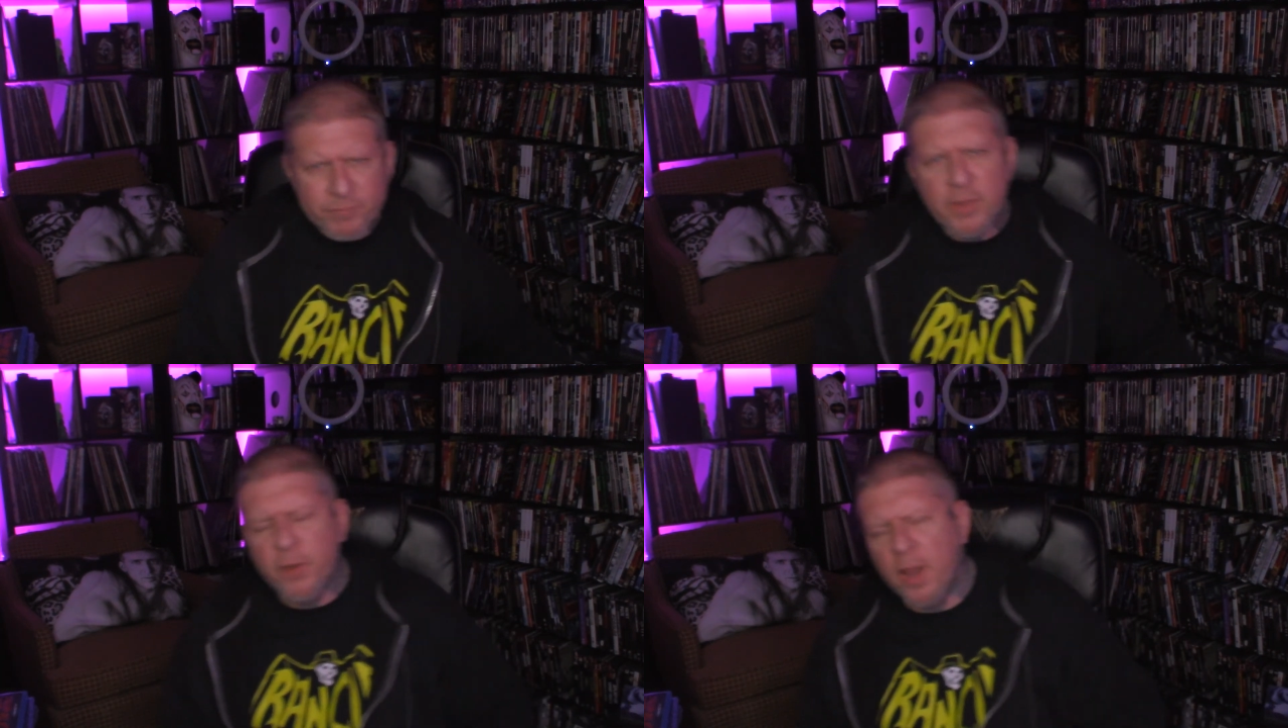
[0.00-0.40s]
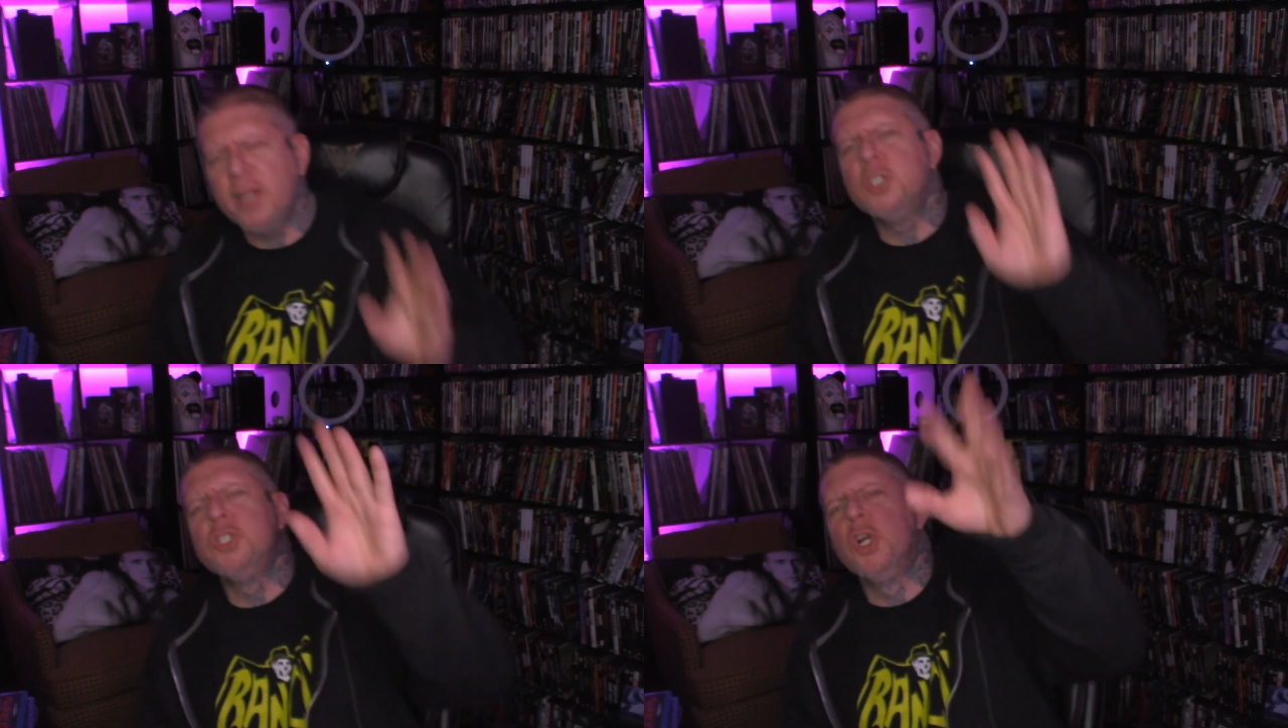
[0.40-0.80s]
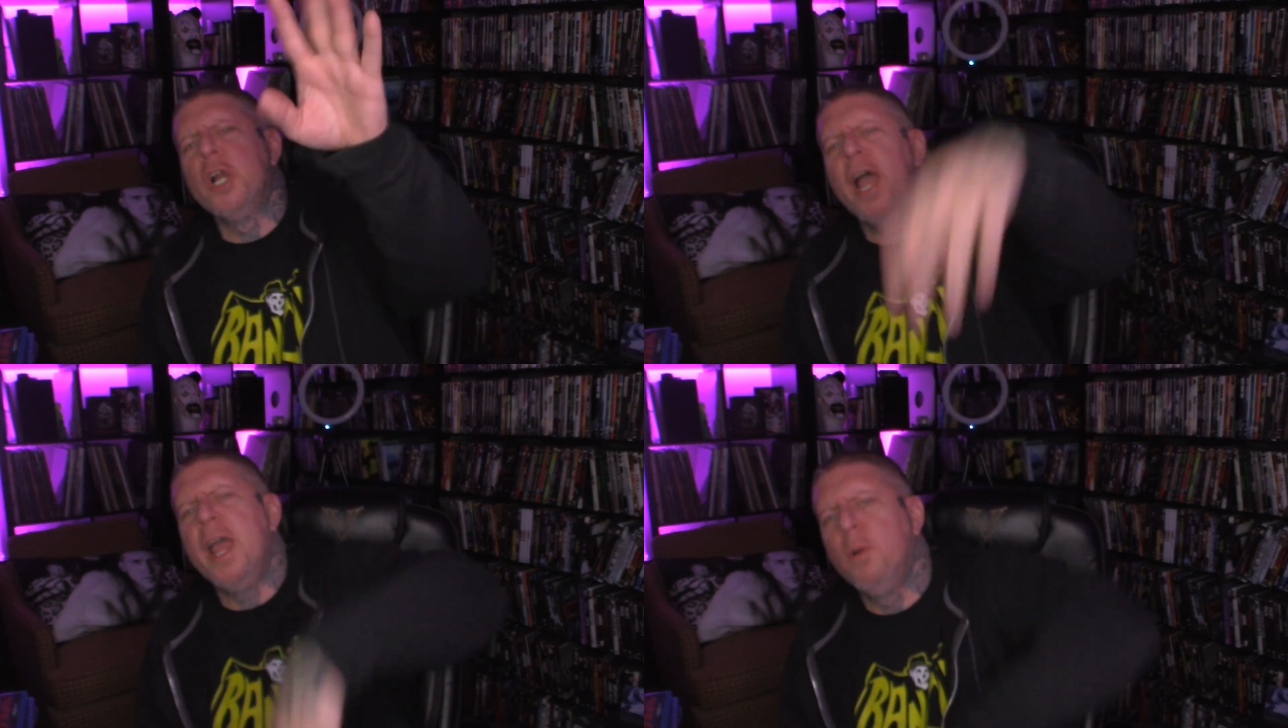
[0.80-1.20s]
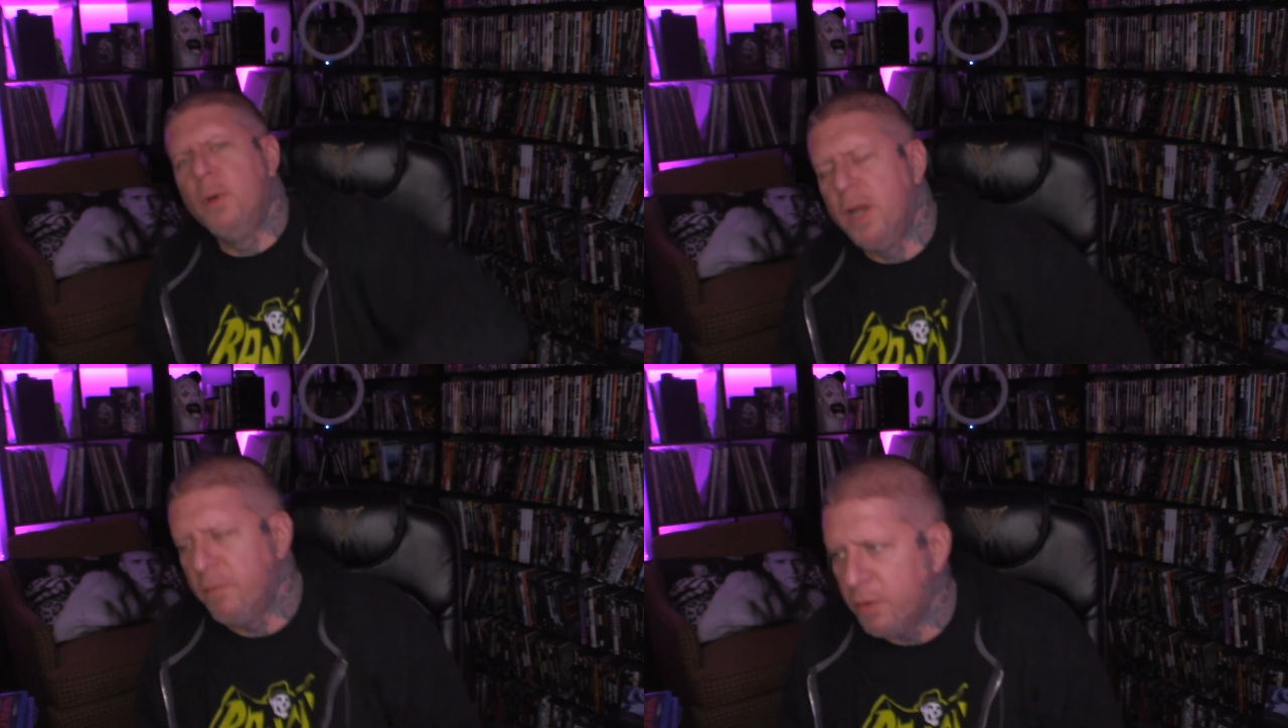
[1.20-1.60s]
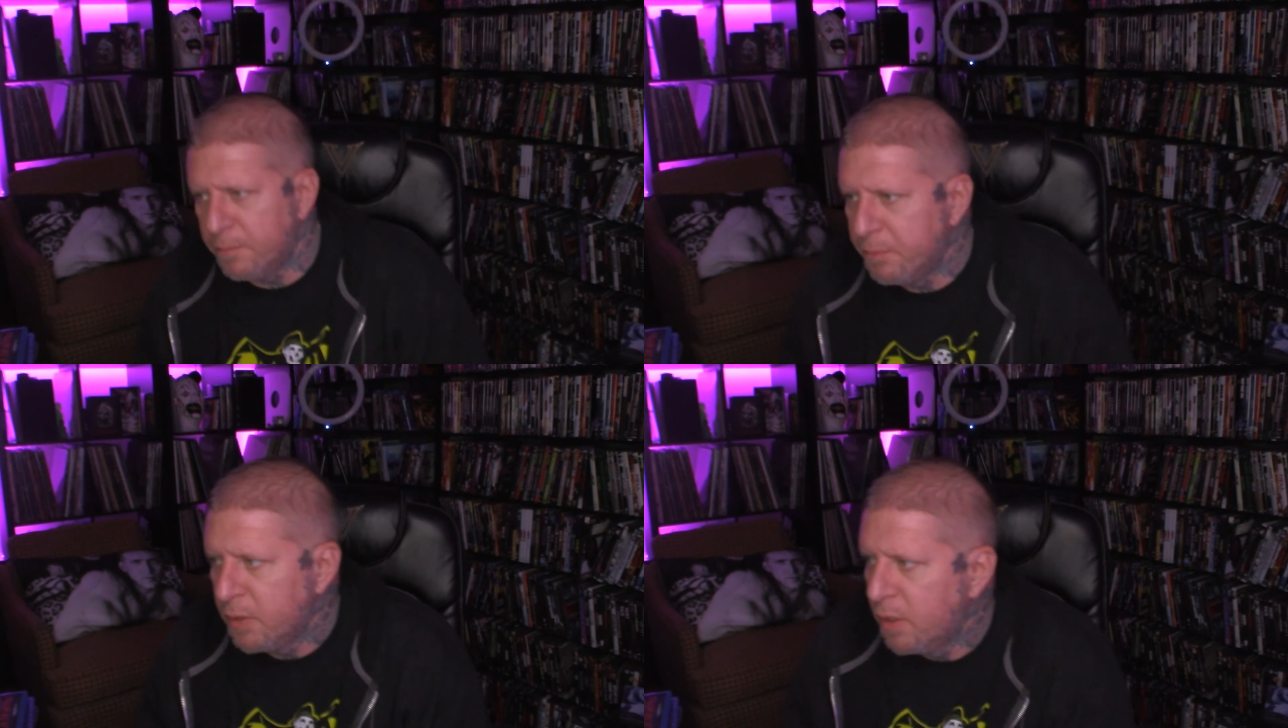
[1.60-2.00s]
they're like, sure, guy, whatever.
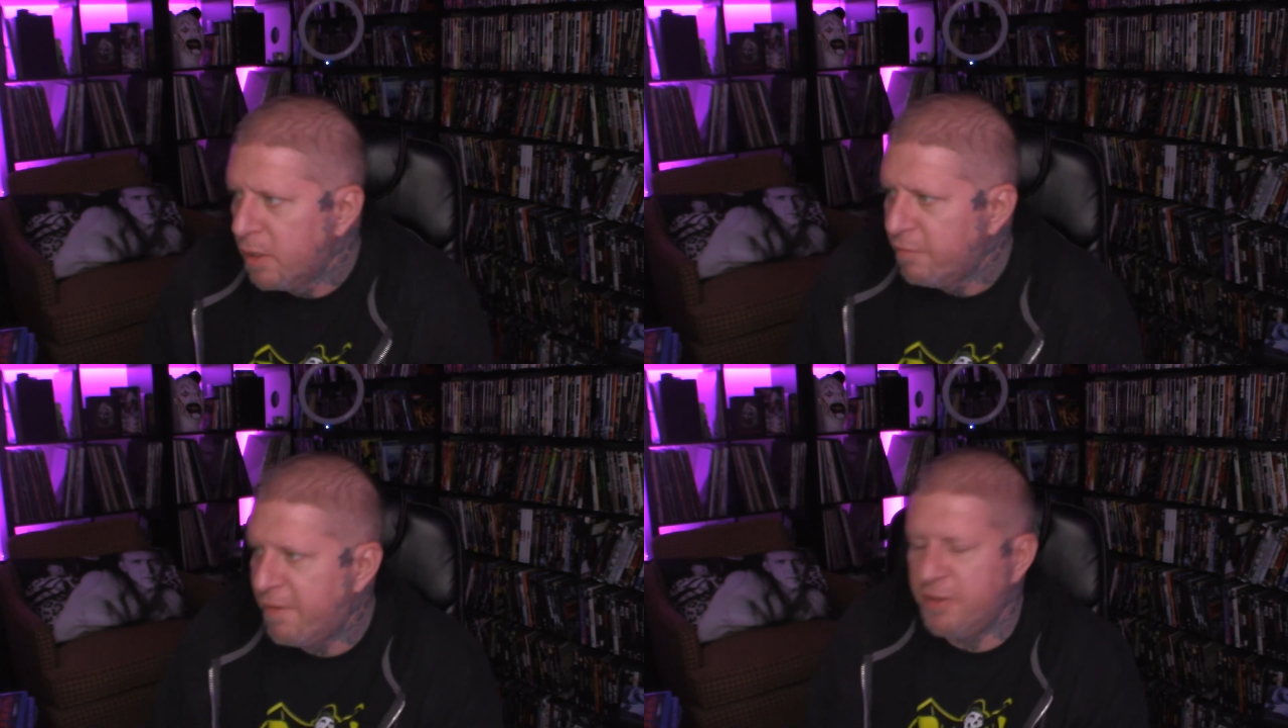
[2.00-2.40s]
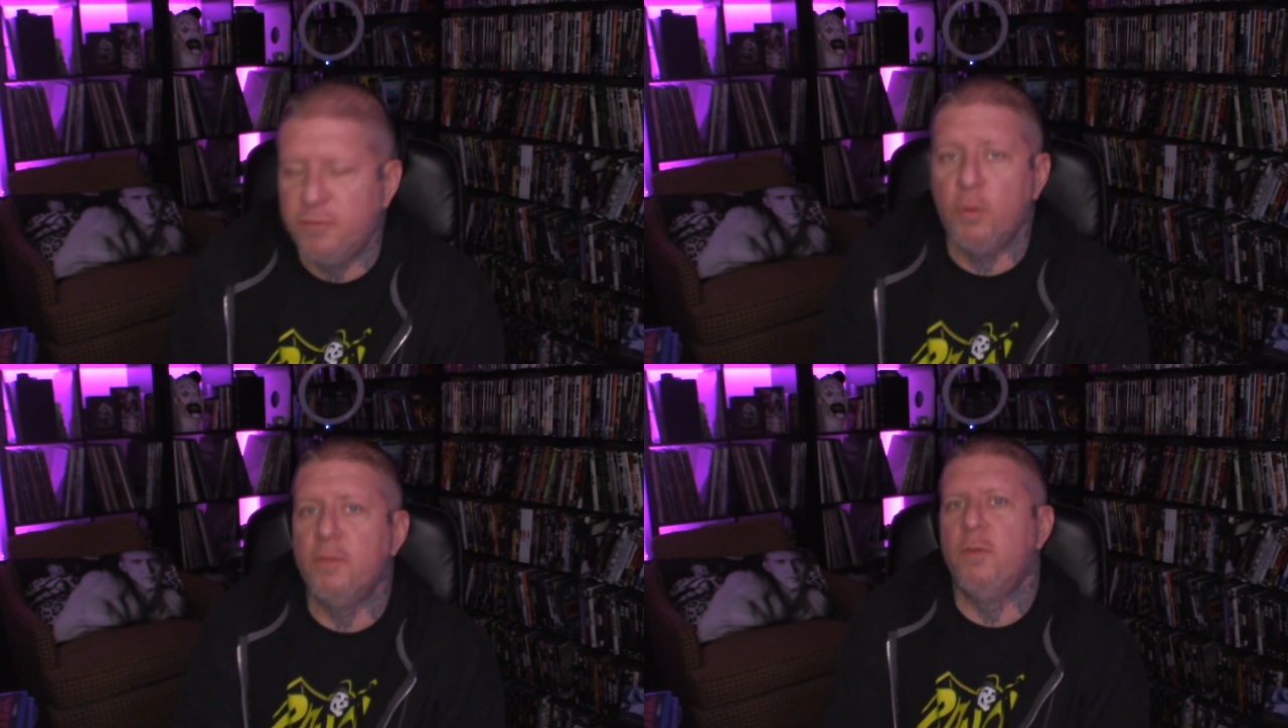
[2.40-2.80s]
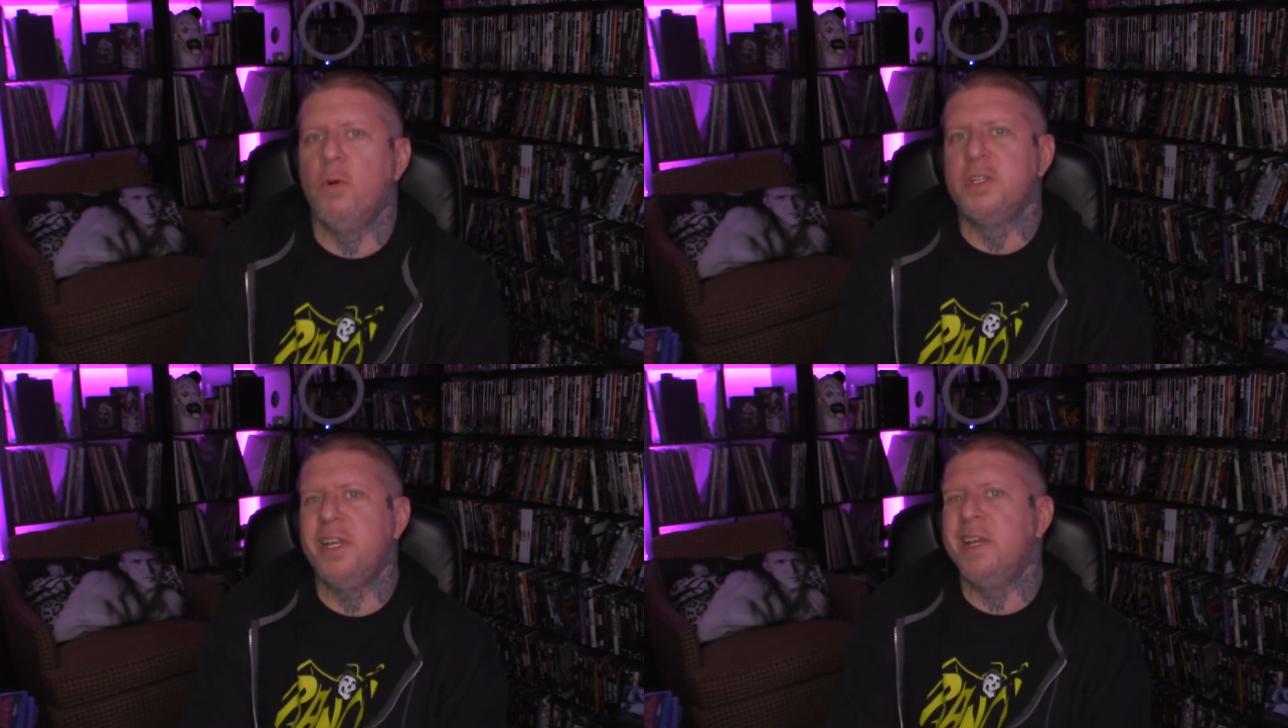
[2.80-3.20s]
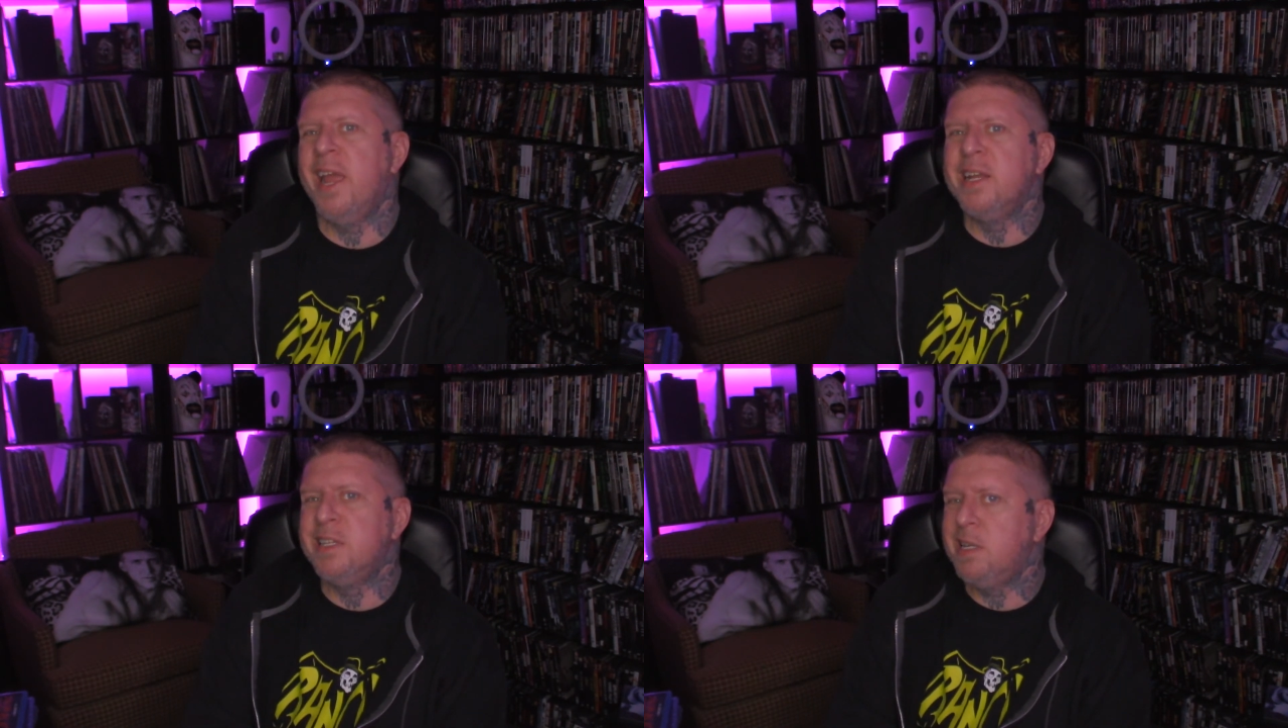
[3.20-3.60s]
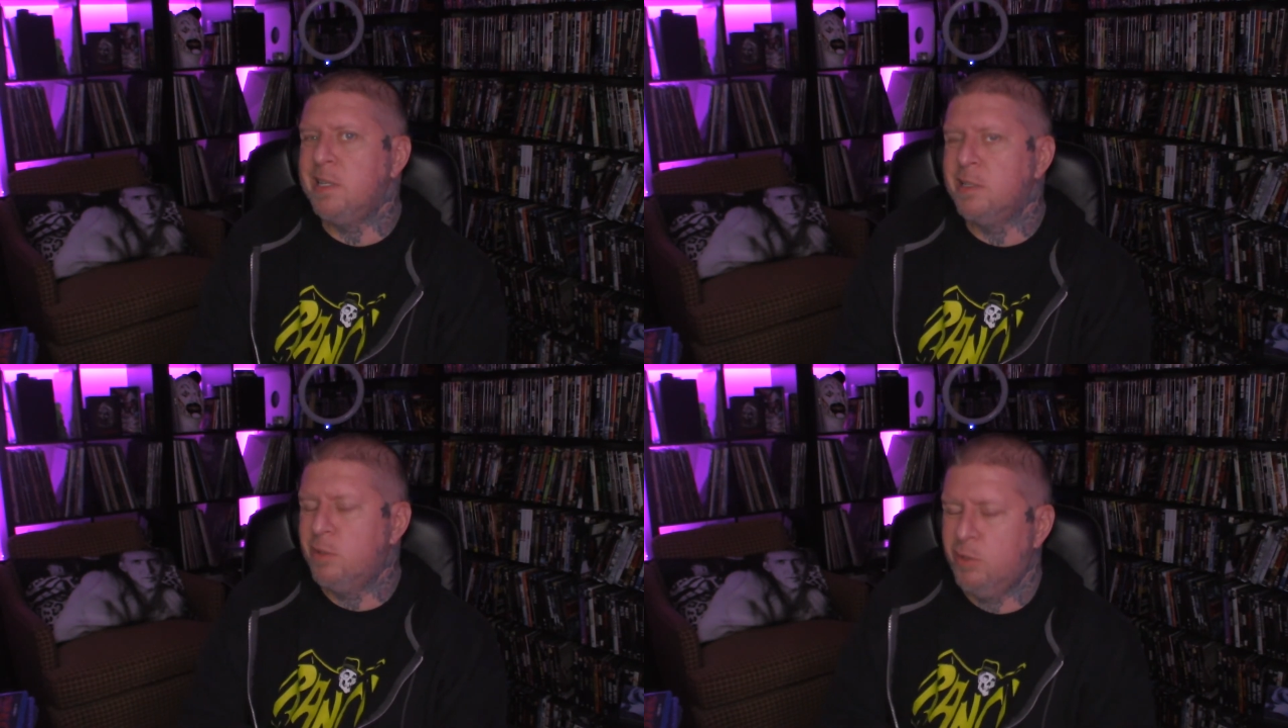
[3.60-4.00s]
Fast forward 14, 18,